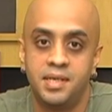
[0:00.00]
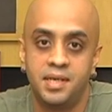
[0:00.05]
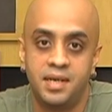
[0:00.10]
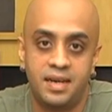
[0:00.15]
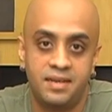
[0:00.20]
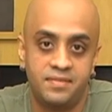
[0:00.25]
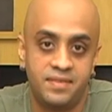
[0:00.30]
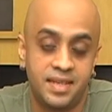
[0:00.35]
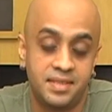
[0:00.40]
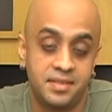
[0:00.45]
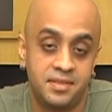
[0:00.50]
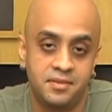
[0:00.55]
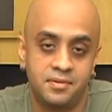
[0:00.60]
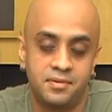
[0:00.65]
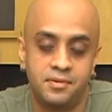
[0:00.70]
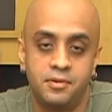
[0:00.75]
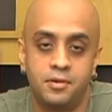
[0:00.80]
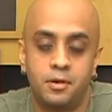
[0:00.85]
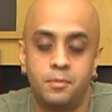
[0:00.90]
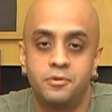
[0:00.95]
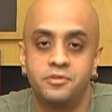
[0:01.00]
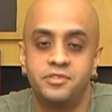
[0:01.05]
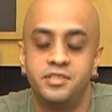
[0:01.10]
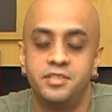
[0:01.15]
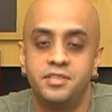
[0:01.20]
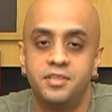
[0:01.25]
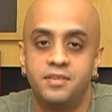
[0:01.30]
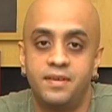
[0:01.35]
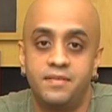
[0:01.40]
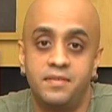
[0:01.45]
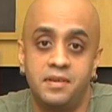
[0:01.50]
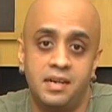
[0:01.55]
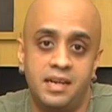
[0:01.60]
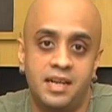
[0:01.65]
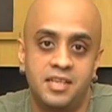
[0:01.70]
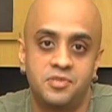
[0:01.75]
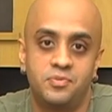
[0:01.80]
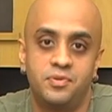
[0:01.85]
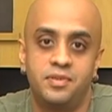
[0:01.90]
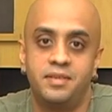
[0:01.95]
I've had the good opportunity of having
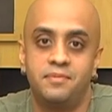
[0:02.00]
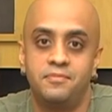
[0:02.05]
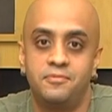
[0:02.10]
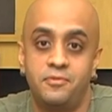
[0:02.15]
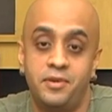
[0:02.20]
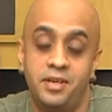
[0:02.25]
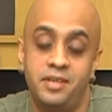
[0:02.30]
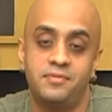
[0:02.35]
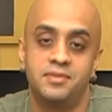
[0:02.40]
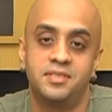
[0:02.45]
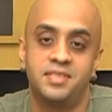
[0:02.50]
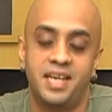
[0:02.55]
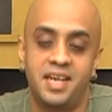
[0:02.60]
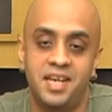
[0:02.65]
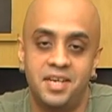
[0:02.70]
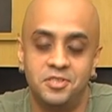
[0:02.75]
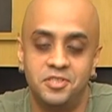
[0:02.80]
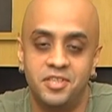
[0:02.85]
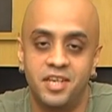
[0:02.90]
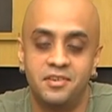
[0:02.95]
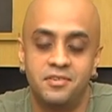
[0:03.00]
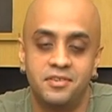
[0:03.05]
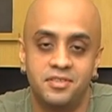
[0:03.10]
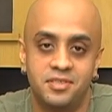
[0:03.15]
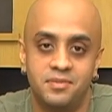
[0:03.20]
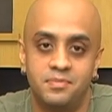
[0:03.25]
lunch with him where he was again generous